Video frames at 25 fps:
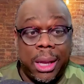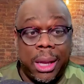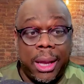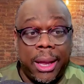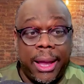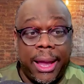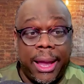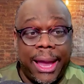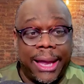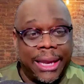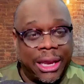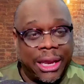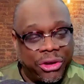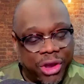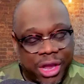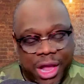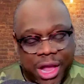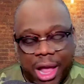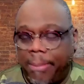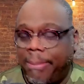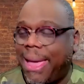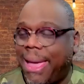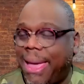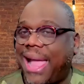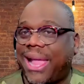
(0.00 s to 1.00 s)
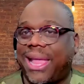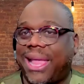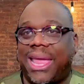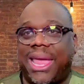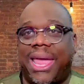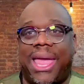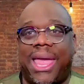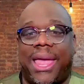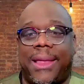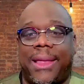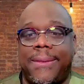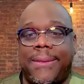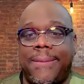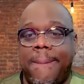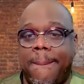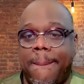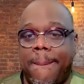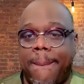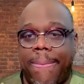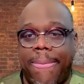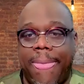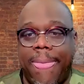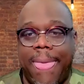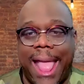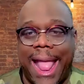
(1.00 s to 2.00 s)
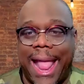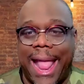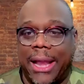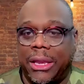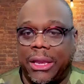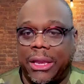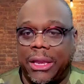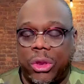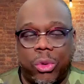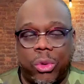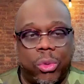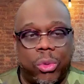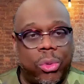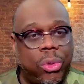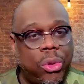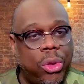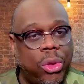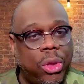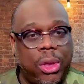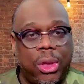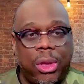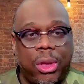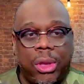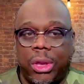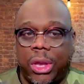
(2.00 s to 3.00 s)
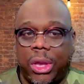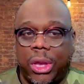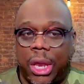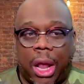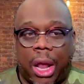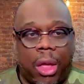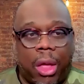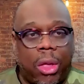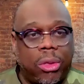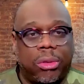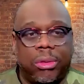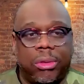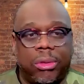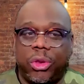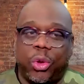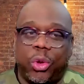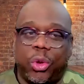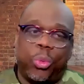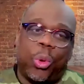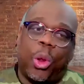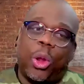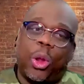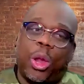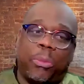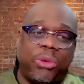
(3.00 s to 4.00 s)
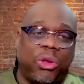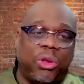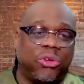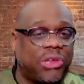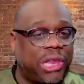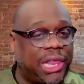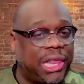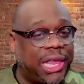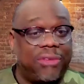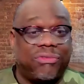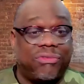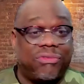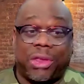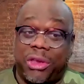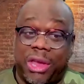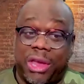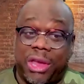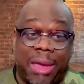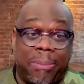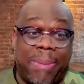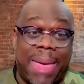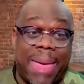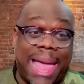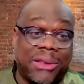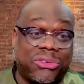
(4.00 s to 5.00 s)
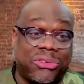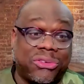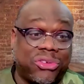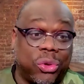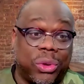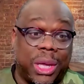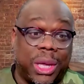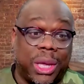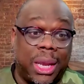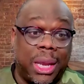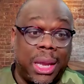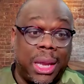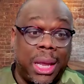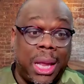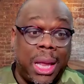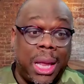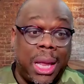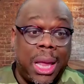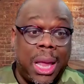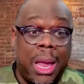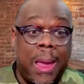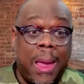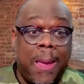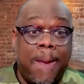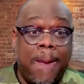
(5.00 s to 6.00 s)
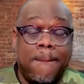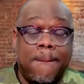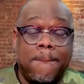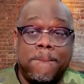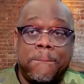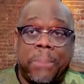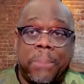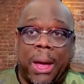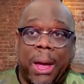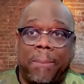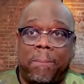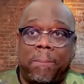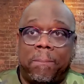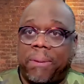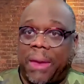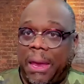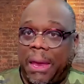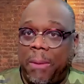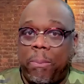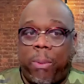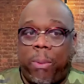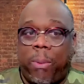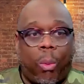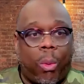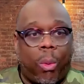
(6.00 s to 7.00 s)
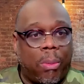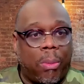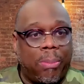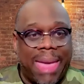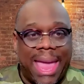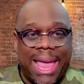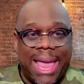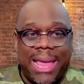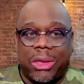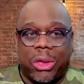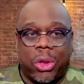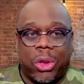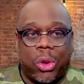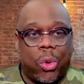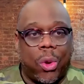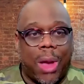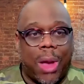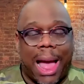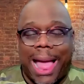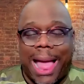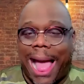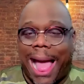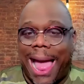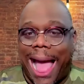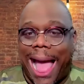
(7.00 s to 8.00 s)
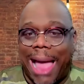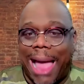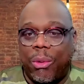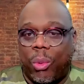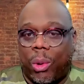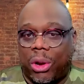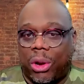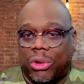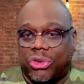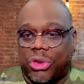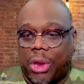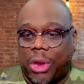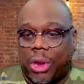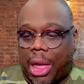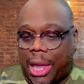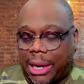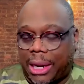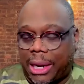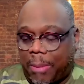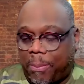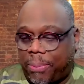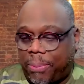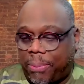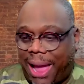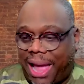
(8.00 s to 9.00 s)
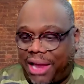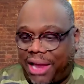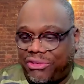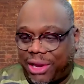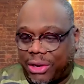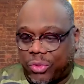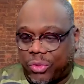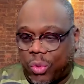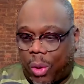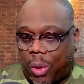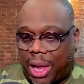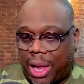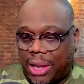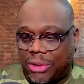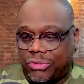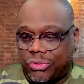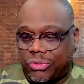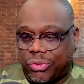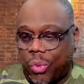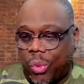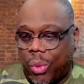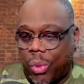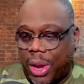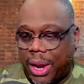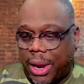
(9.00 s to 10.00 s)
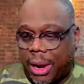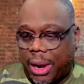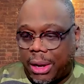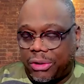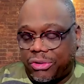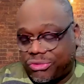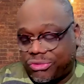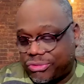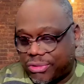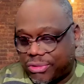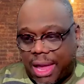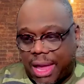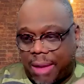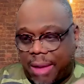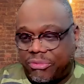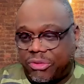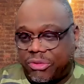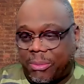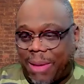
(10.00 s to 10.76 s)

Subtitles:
And then you come back in and you roll up your sleeves and you get back to it. But people will make you. I worked on a project once where this comes in.